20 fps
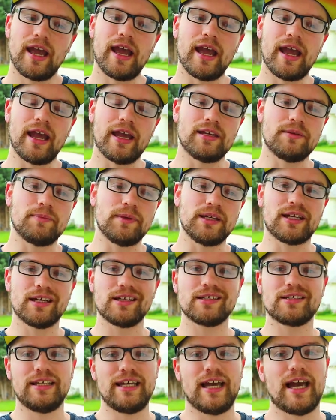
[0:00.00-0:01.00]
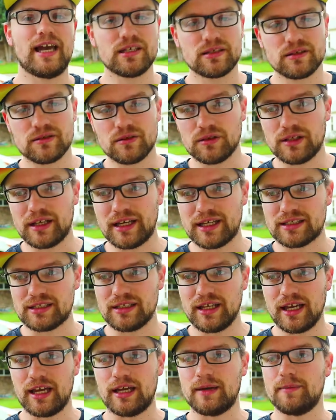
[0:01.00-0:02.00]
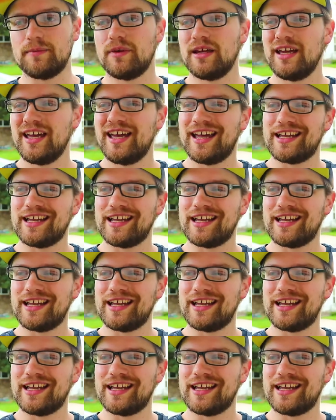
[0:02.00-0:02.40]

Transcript: and because he has no last name,